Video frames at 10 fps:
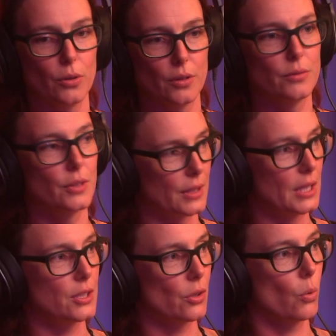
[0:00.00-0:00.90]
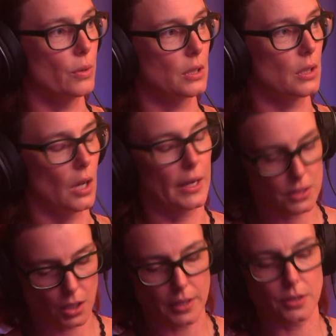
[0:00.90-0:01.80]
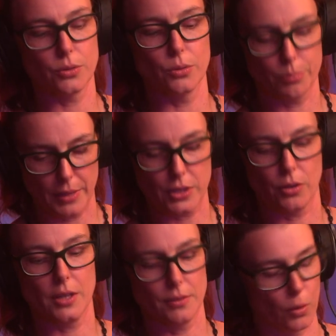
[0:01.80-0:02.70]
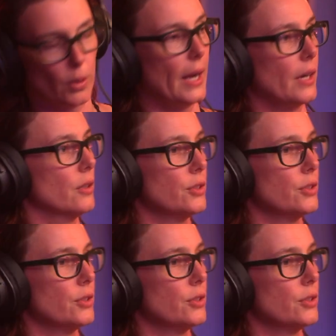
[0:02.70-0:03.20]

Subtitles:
that the kids are always going to like dinosaurs, meteorites, and volcanoes.